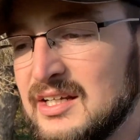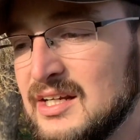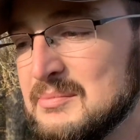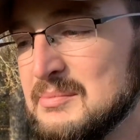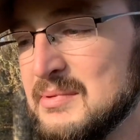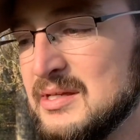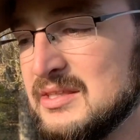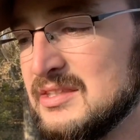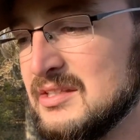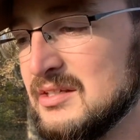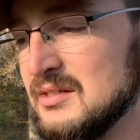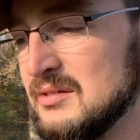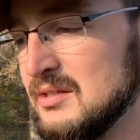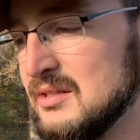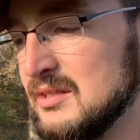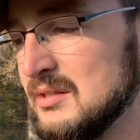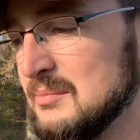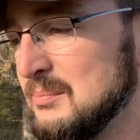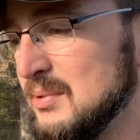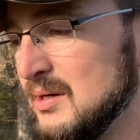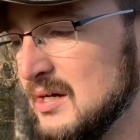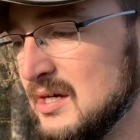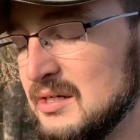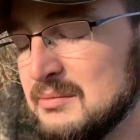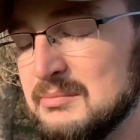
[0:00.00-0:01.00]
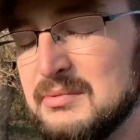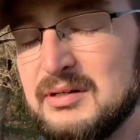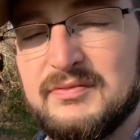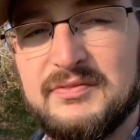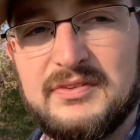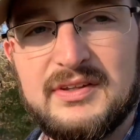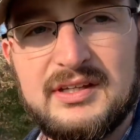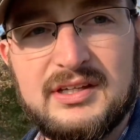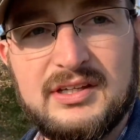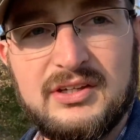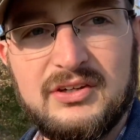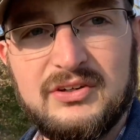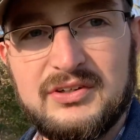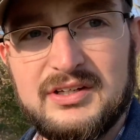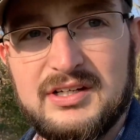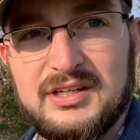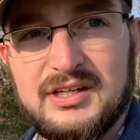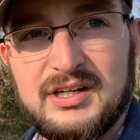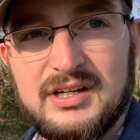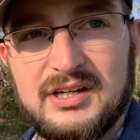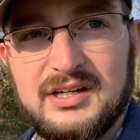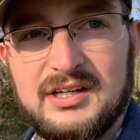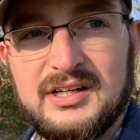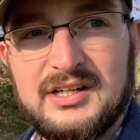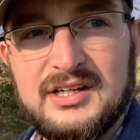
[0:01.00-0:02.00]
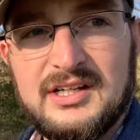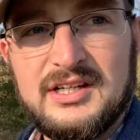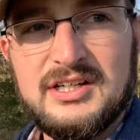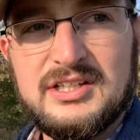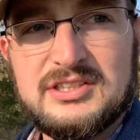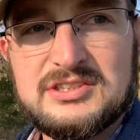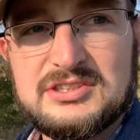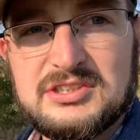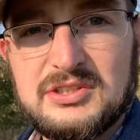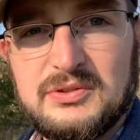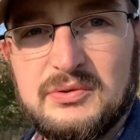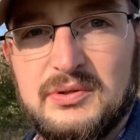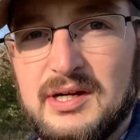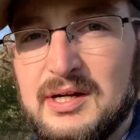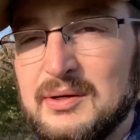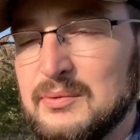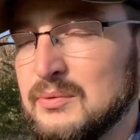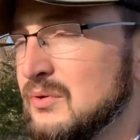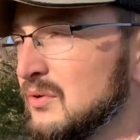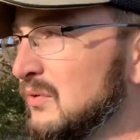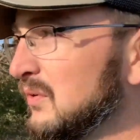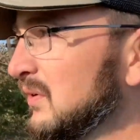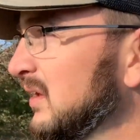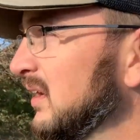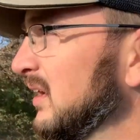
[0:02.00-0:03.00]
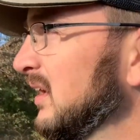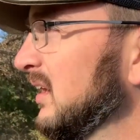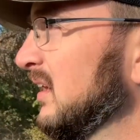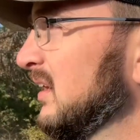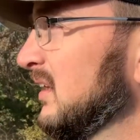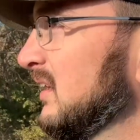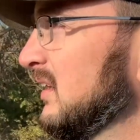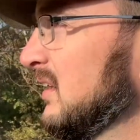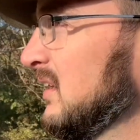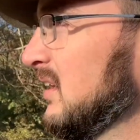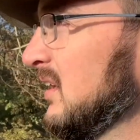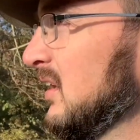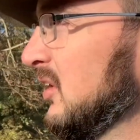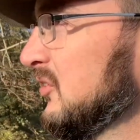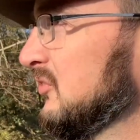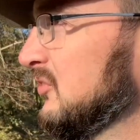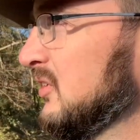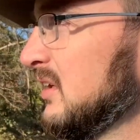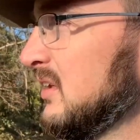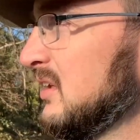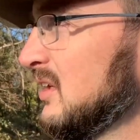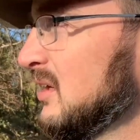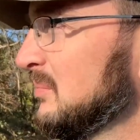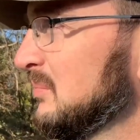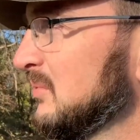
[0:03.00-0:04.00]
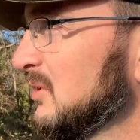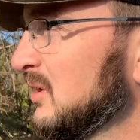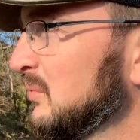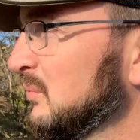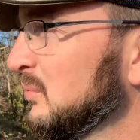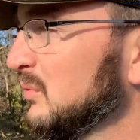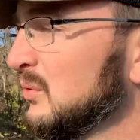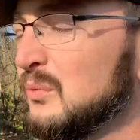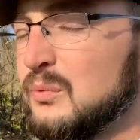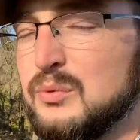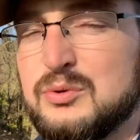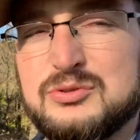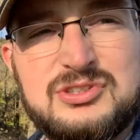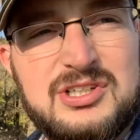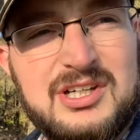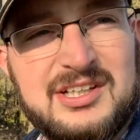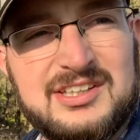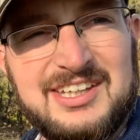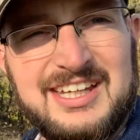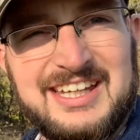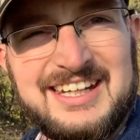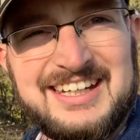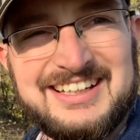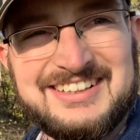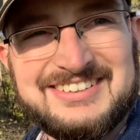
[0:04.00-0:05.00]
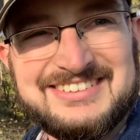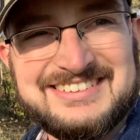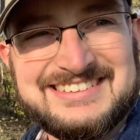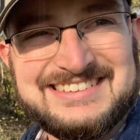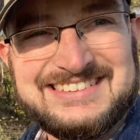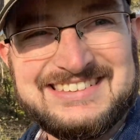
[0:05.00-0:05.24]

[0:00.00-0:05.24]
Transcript: I'm at the bottom of the hill here. So I'll take you up there and we'll check that out.